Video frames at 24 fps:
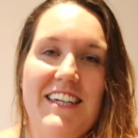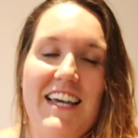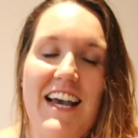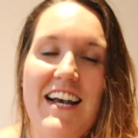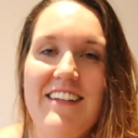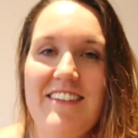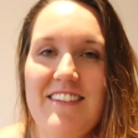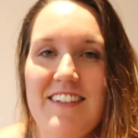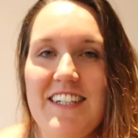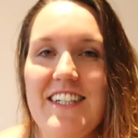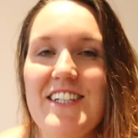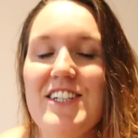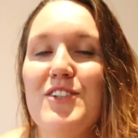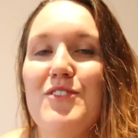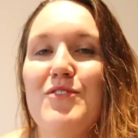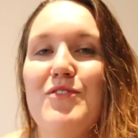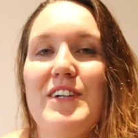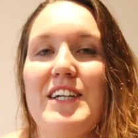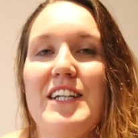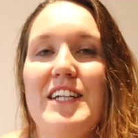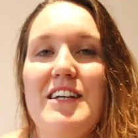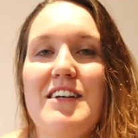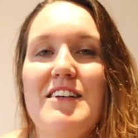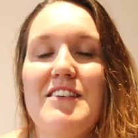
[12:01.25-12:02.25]
getting into
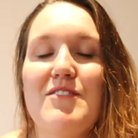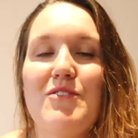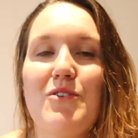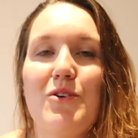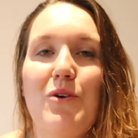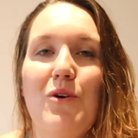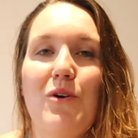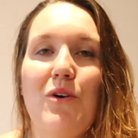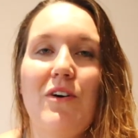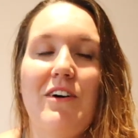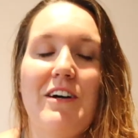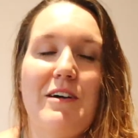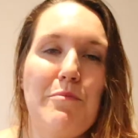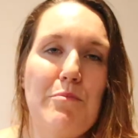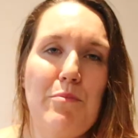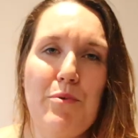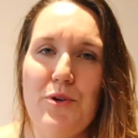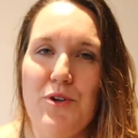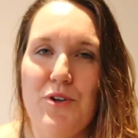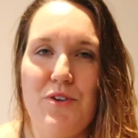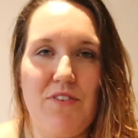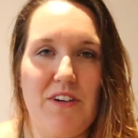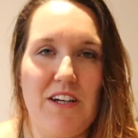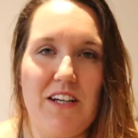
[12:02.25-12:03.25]
fitness or
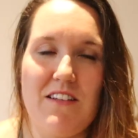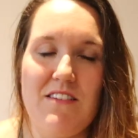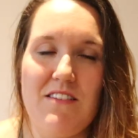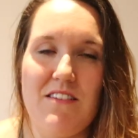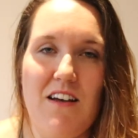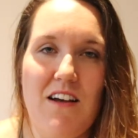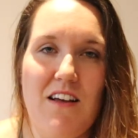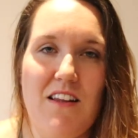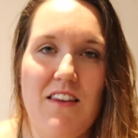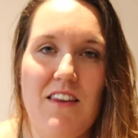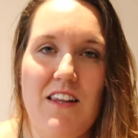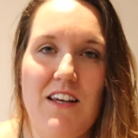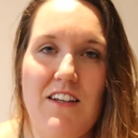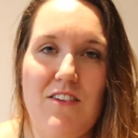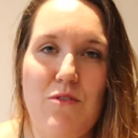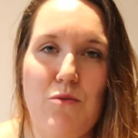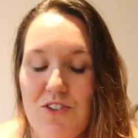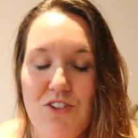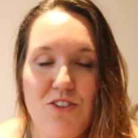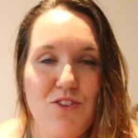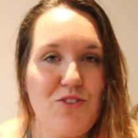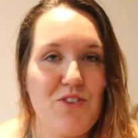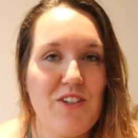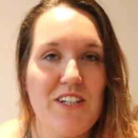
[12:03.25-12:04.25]
improving in certain things,
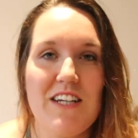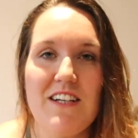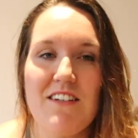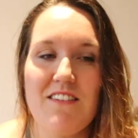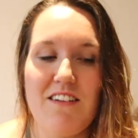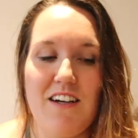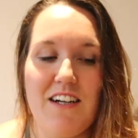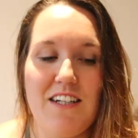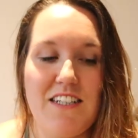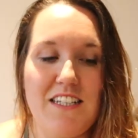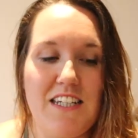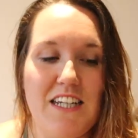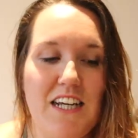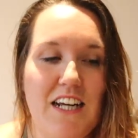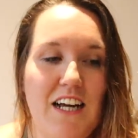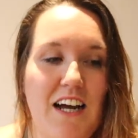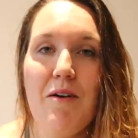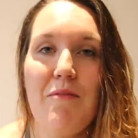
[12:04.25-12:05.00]
which is really exciting.